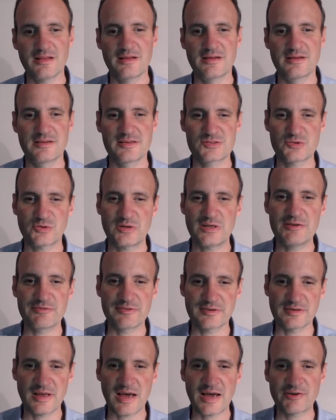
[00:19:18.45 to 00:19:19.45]
So even
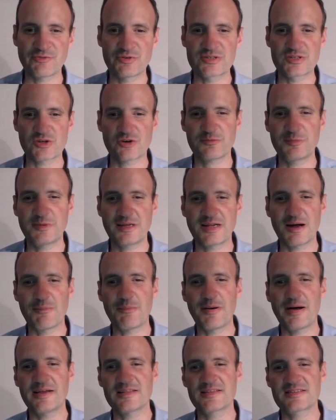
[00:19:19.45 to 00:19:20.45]
hundreds of
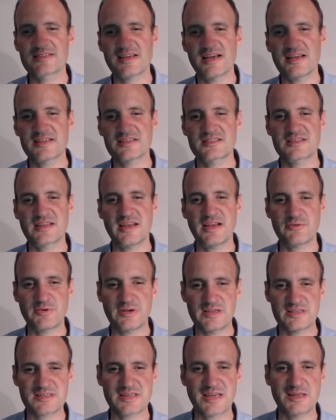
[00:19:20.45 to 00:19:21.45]
megabyte sized arrays
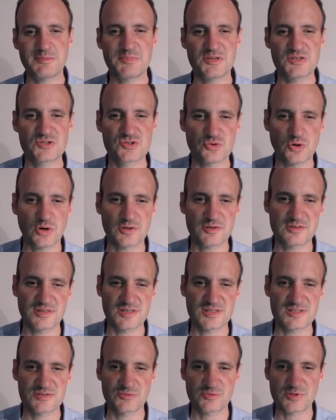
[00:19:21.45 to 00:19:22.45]
can be stored
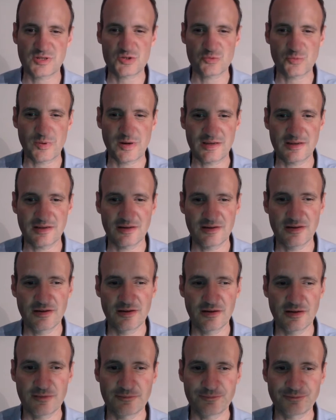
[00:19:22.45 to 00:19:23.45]
this way.
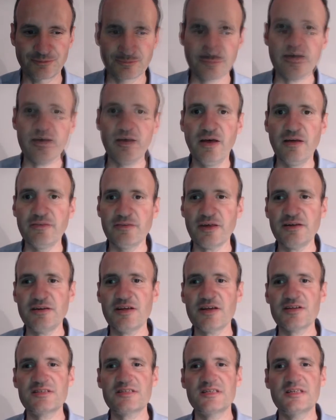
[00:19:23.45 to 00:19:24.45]
Then there's
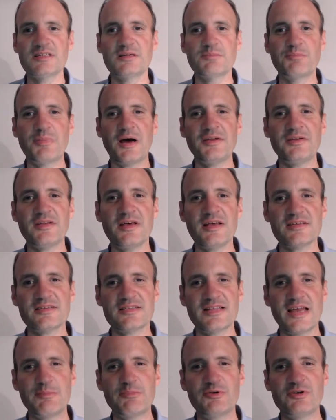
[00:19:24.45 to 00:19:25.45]
the Pandas
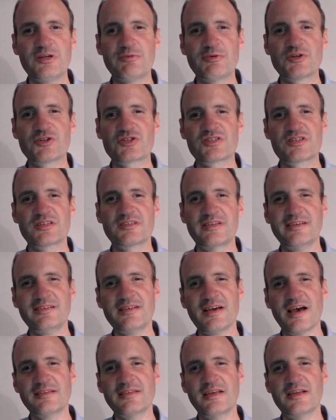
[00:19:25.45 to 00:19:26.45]
library, which is a data
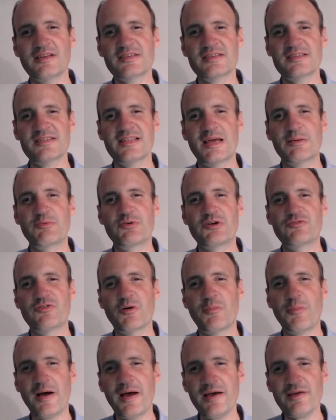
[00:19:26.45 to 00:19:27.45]
analysis library for
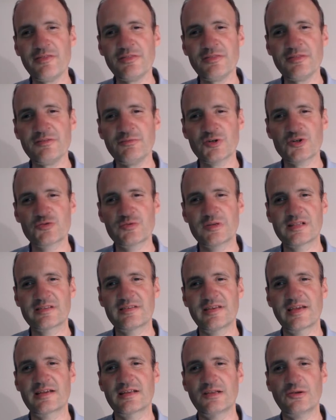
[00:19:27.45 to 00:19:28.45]
Python, which we'll
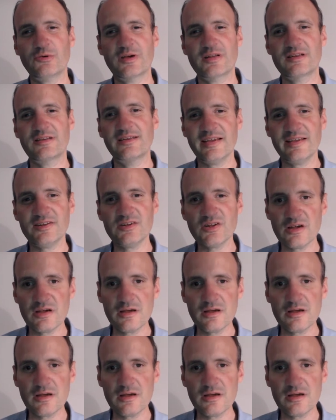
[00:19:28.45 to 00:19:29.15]
take a look at later.